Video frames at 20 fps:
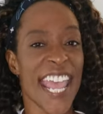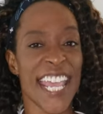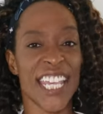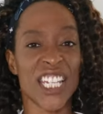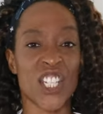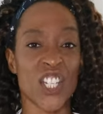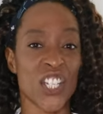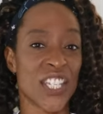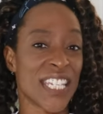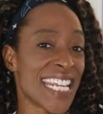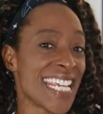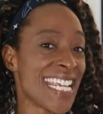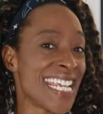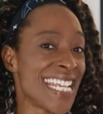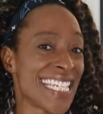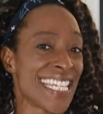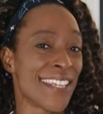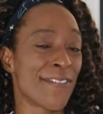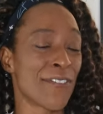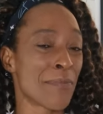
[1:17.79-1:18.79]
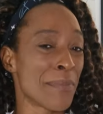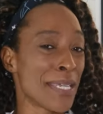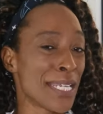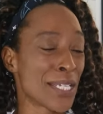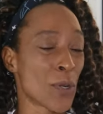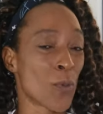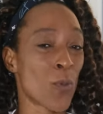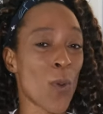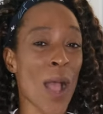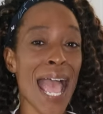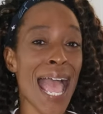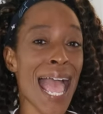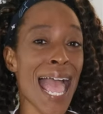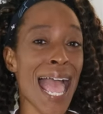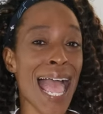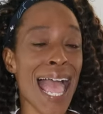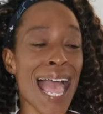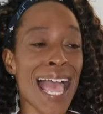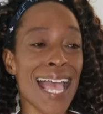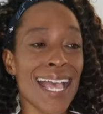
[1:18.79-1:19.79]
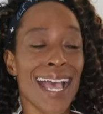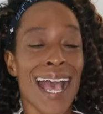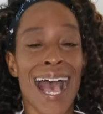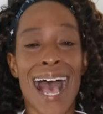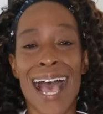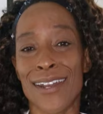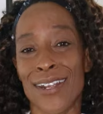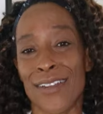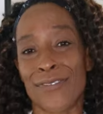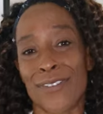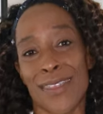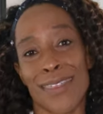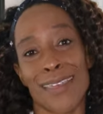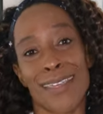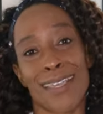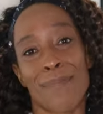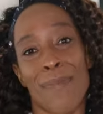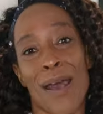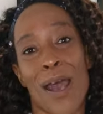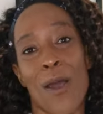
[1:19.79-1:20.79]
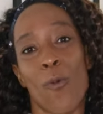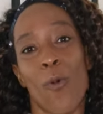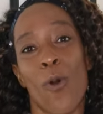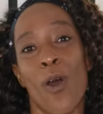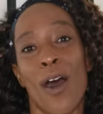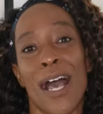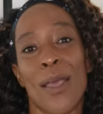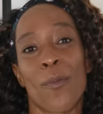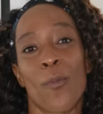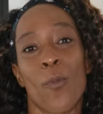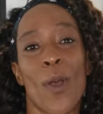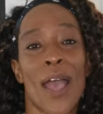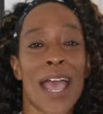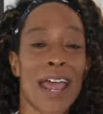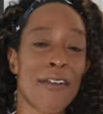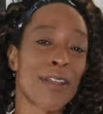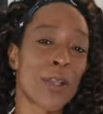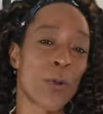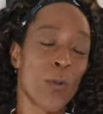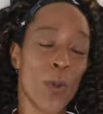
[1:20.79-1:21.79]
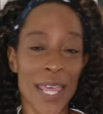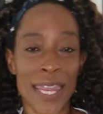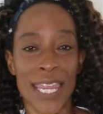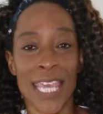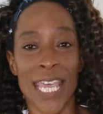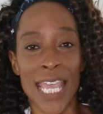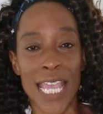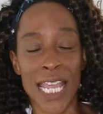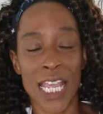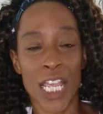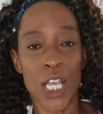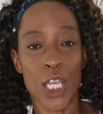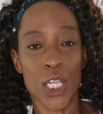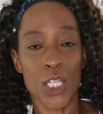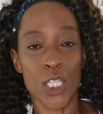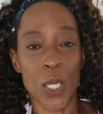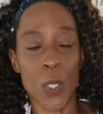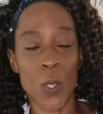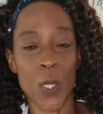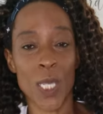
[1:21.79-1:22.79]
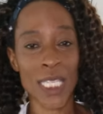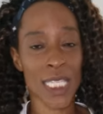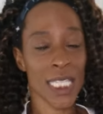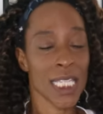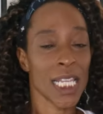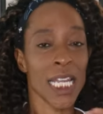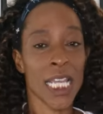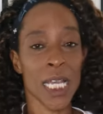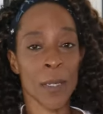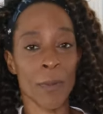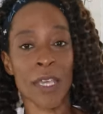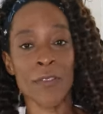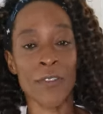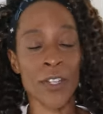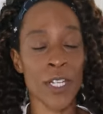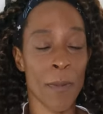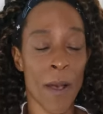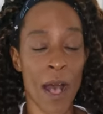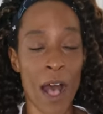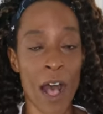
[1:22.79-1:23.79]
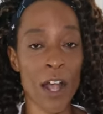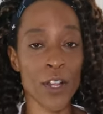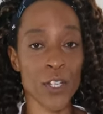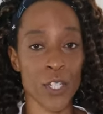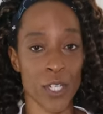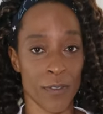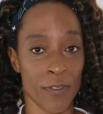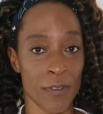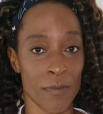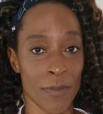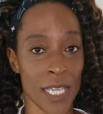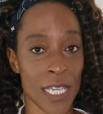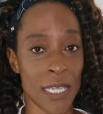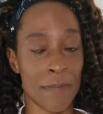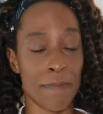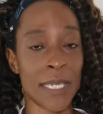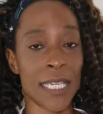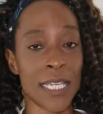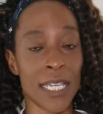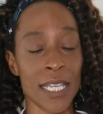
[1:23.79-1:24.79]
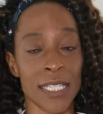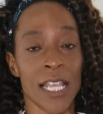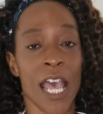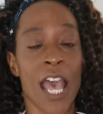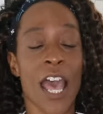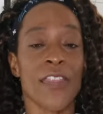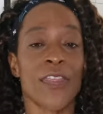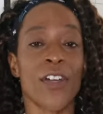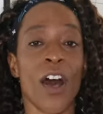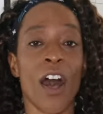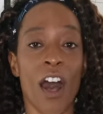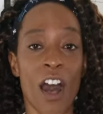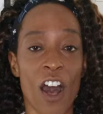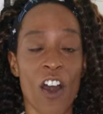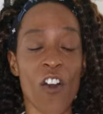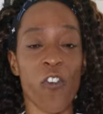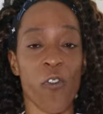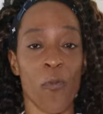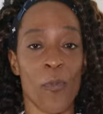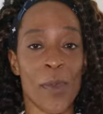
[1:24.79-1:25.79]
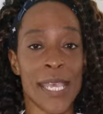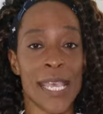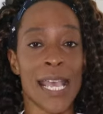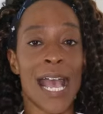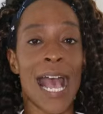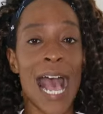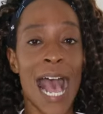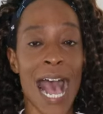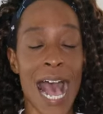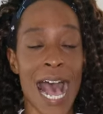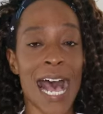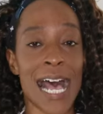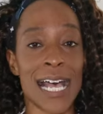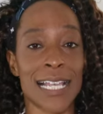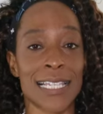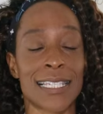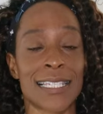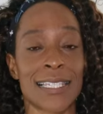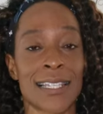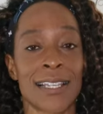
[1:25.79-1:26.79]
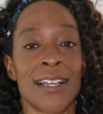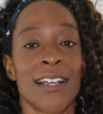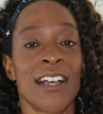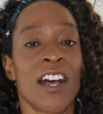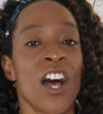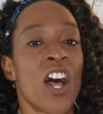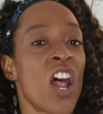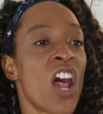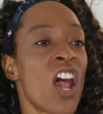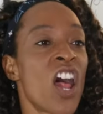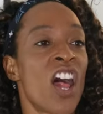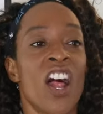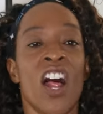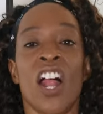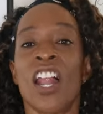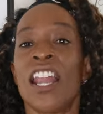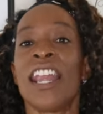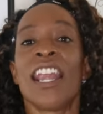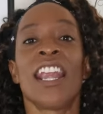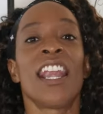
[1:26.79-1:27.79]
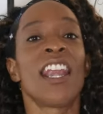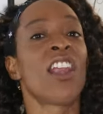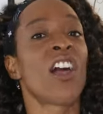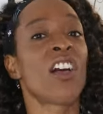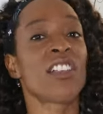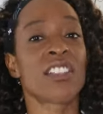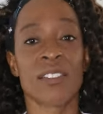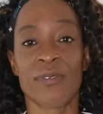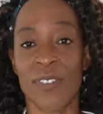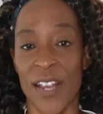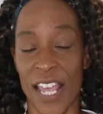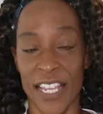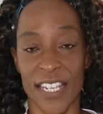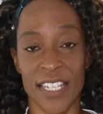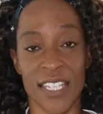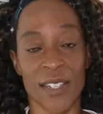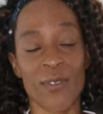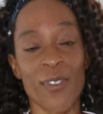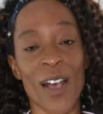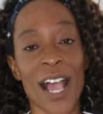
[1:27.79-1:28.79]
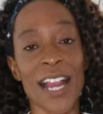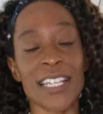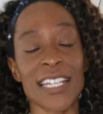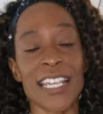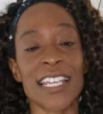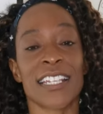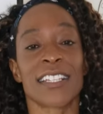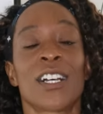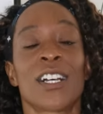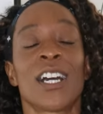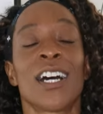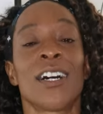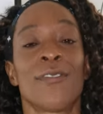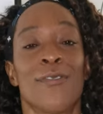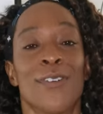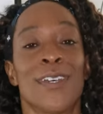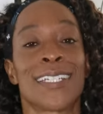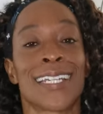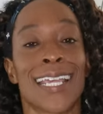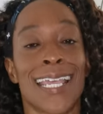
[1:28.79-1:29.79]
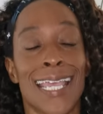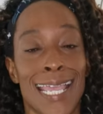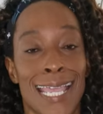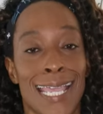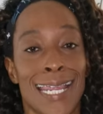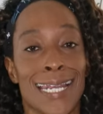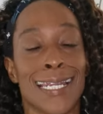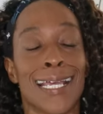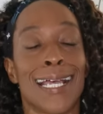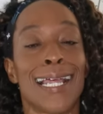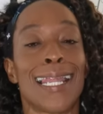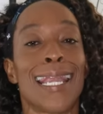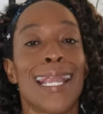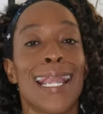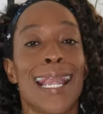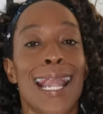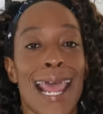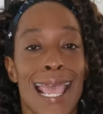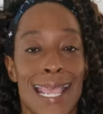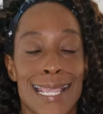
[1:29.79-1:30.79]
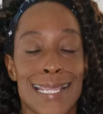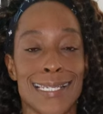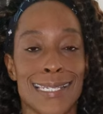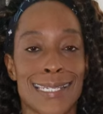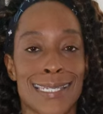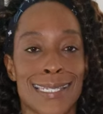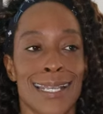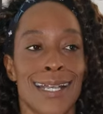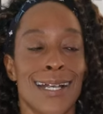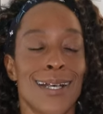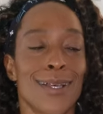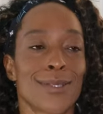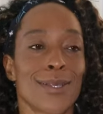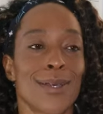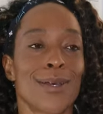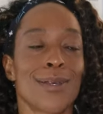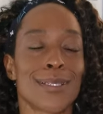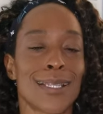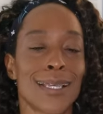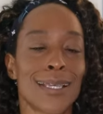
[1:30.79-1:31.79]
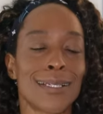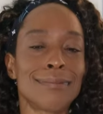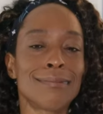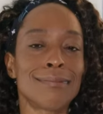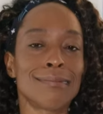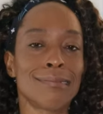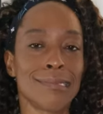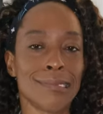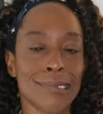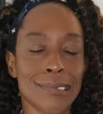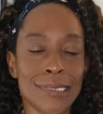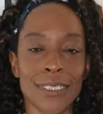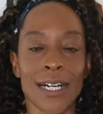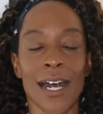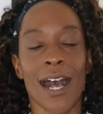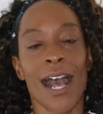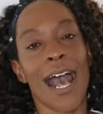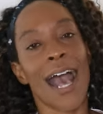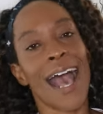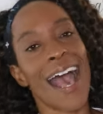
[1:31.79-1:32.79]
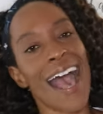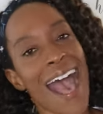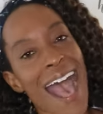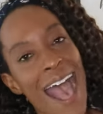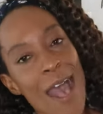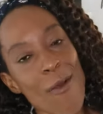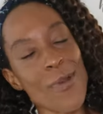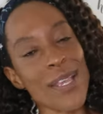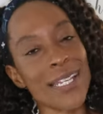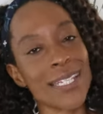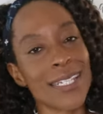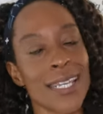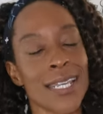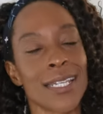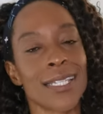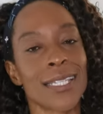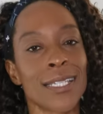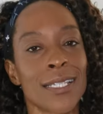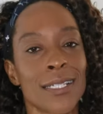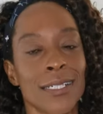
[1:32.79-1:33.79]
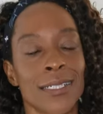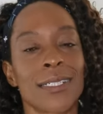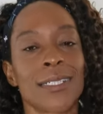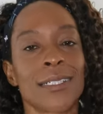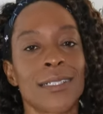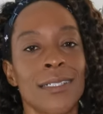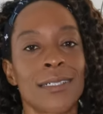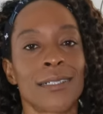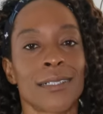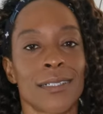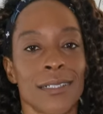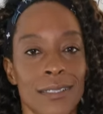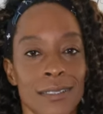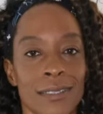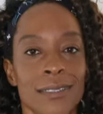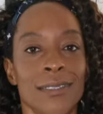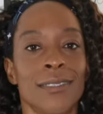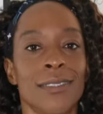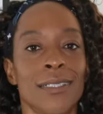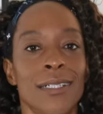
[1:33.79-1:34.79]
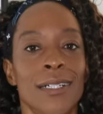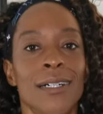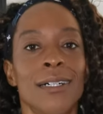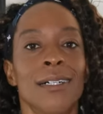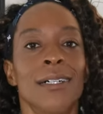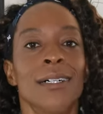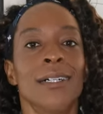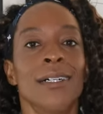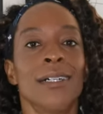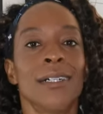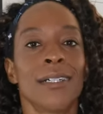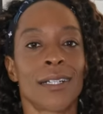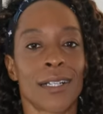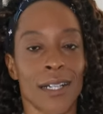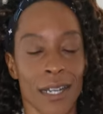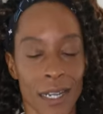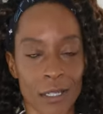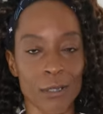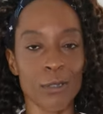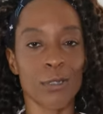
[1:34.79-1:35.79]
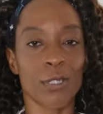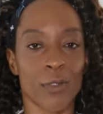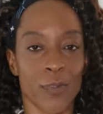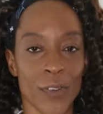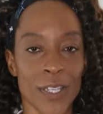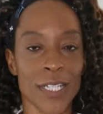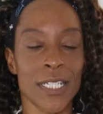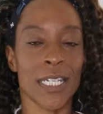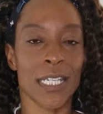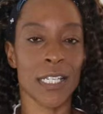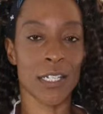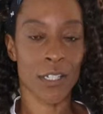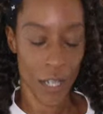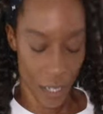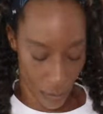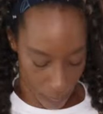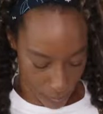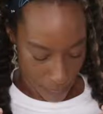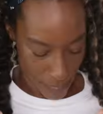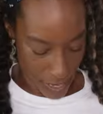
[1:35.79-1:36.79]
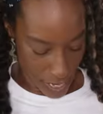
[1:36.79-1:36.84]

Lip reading: It's just easy for me to wear. I don't have to think about what I'm wearing with it. So this is a little bit of a departure for me because the Offbeat has lots of lace. In fact, covered in lace. So I was like, oh, how is this gonna look under close fitting tops?